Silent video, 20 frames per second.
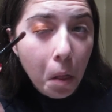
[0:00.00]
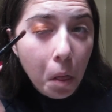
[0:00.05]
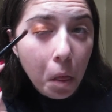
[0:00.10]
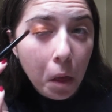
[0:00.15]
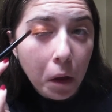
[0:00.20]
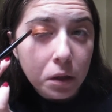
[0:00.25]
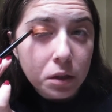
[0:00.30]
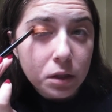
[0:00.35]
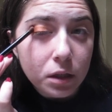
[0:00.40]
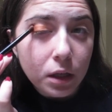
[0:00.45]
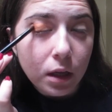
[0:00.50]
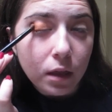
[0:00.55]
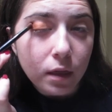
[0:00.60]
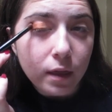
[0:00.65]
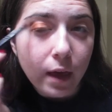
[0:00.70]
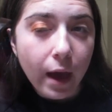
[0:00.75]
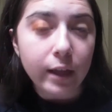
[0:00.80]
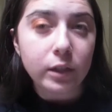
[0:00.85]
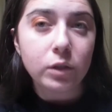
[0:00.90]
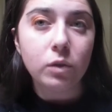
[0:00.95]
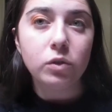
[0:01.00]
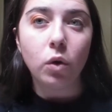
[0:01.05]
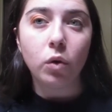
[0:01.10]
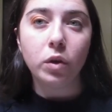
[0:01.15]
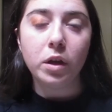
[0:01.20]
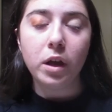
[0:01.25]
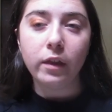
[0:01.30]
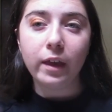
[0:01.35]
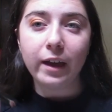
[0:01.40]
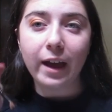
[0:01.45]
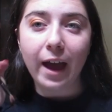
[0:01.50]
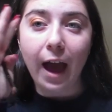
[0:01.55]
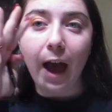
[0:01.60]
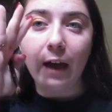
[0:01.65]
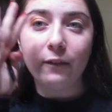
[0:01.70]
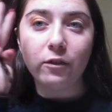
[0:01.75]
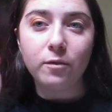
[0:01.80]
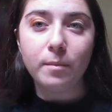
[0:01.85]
looks like that. So it's only on half